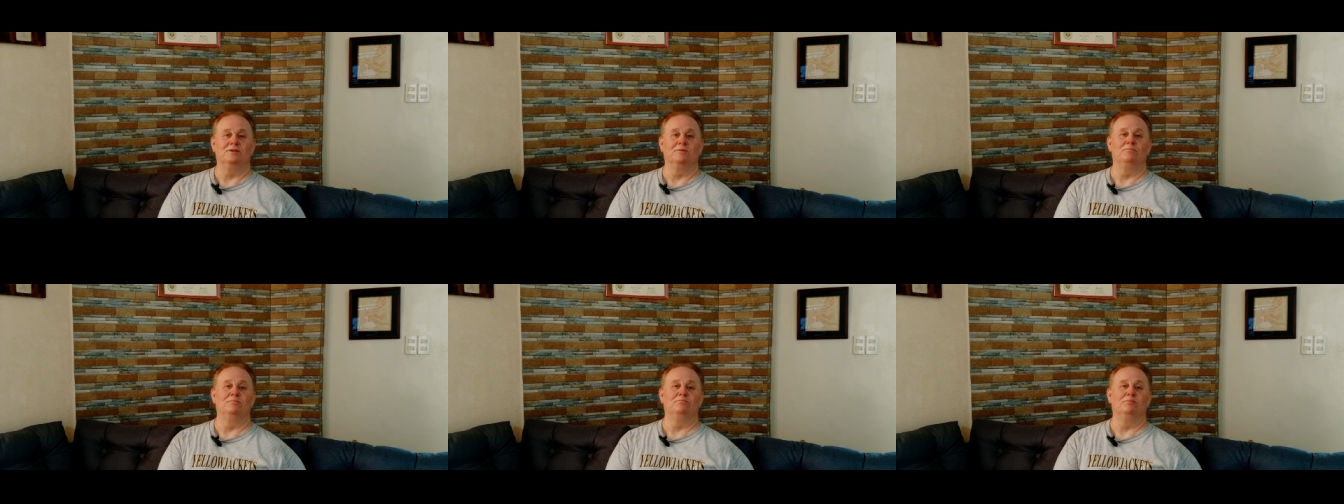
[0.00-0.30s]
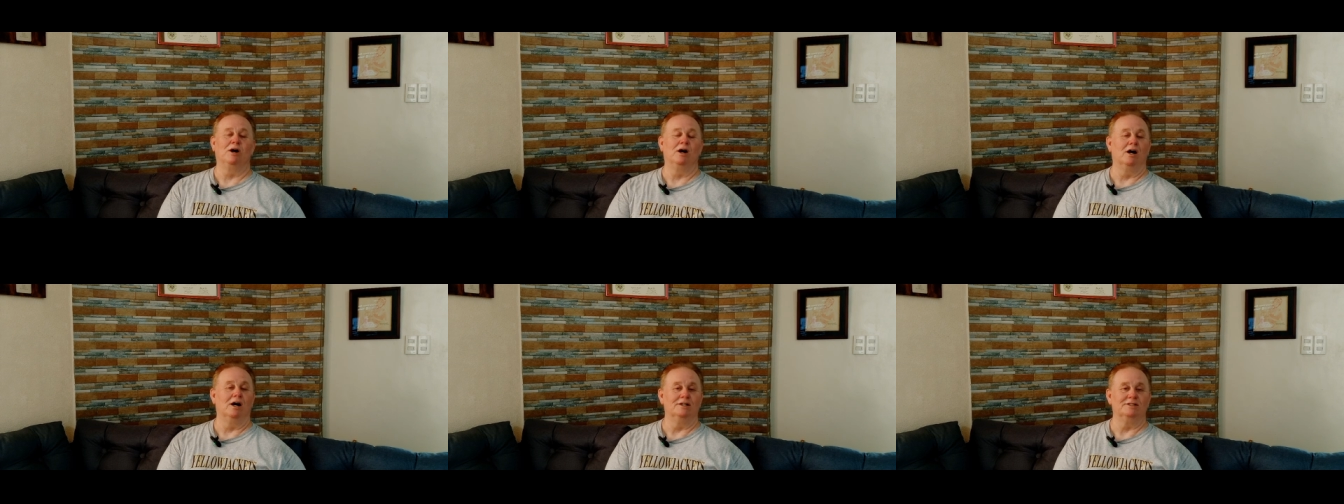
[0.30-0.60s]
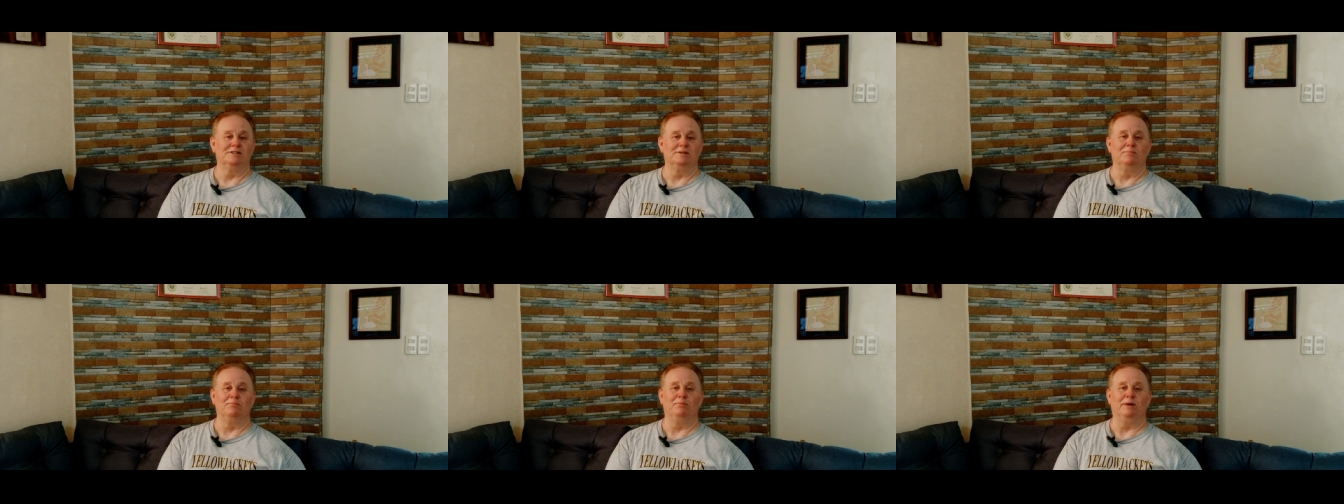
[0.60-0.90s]
and some
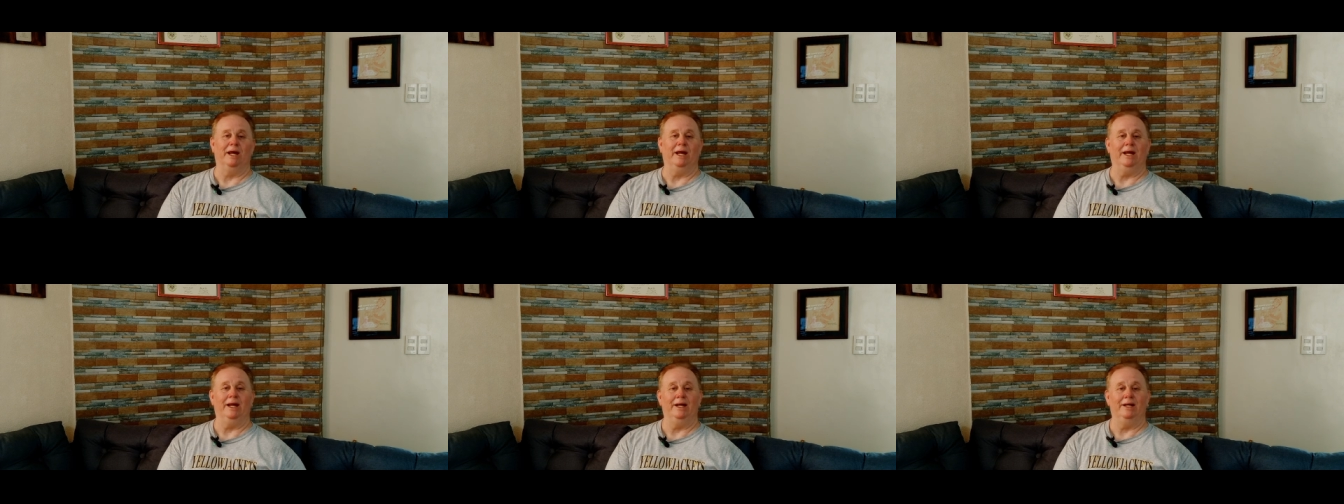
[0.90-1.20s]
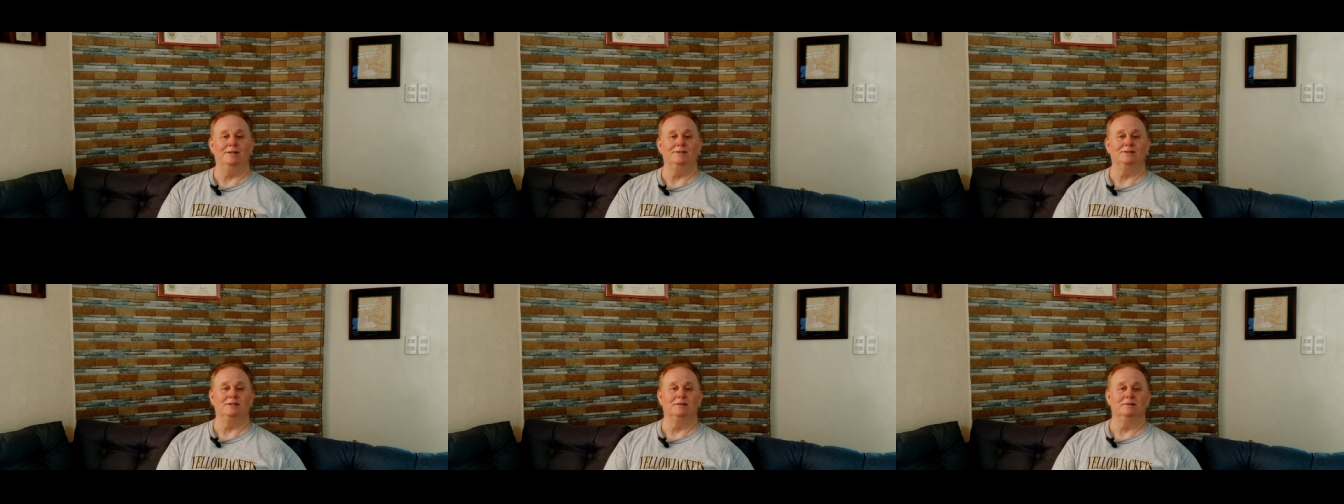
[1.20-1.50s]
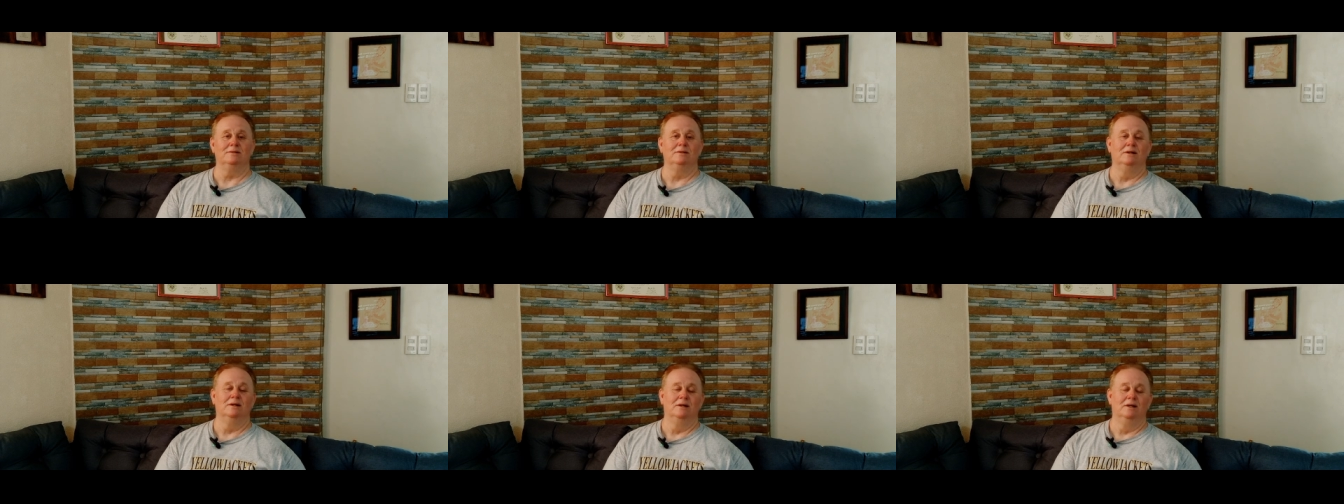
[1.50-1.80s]
pots and pans
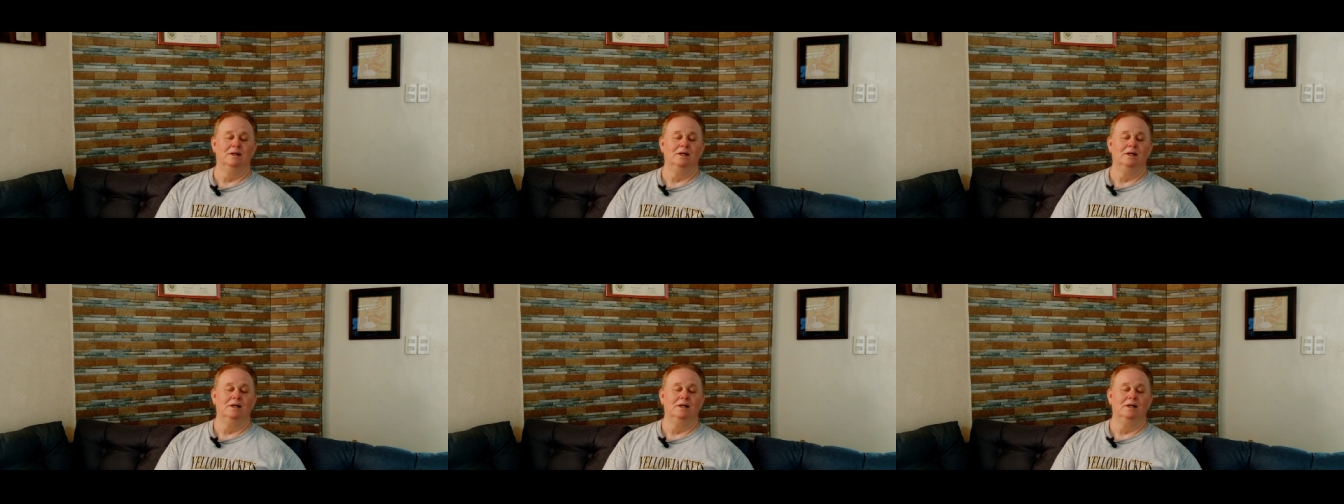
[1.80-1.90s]
and